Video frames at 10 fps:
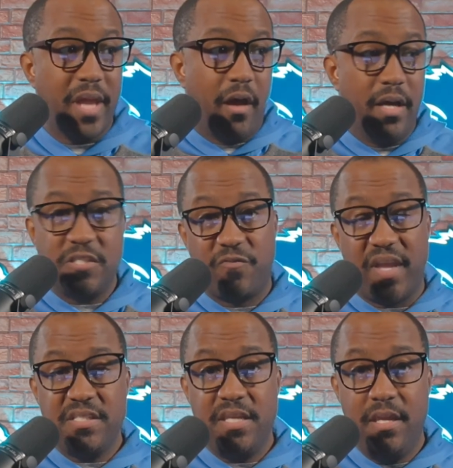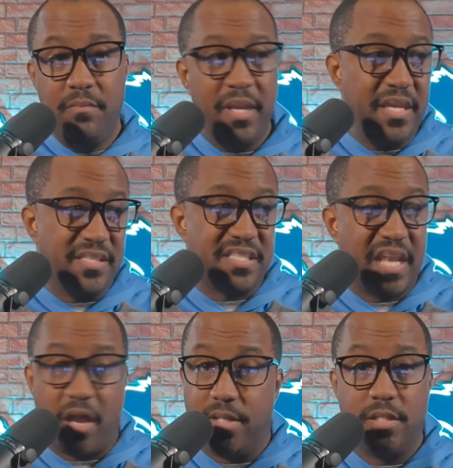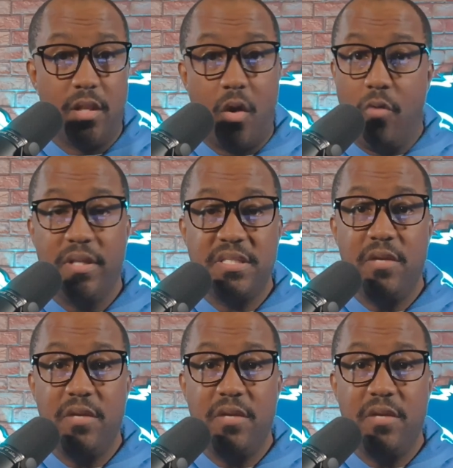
Now, us facing him, he can sit out as long